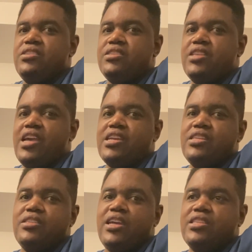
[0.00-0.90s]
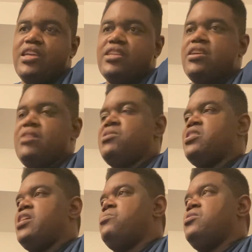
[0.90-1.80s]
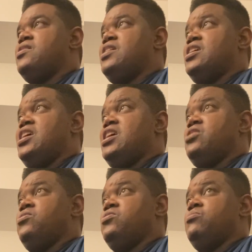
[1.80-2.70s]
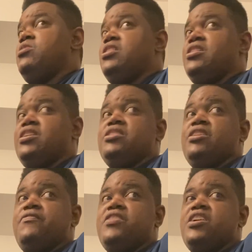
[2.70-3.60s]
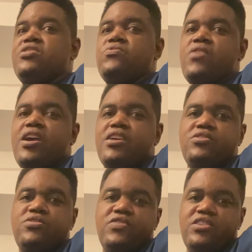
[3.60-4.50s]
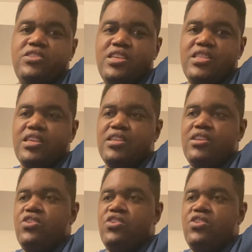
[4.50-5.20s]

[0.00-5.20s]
Zach is not that type of guy who lay a hand on him. Let's not forget, he do got history of cheating.